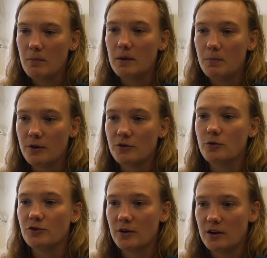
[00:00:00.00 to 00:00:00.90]
how many
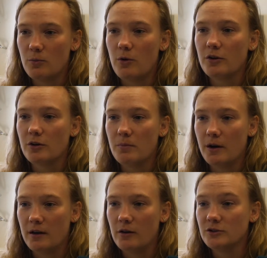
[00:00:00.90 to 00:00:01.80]
particles are in the water
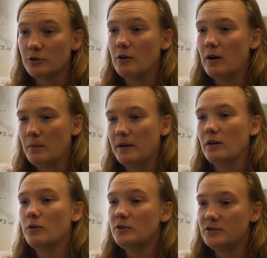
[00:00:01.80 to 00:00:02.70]
by also how
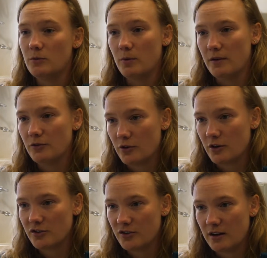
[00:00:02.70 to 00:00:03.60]
many acoustic waves are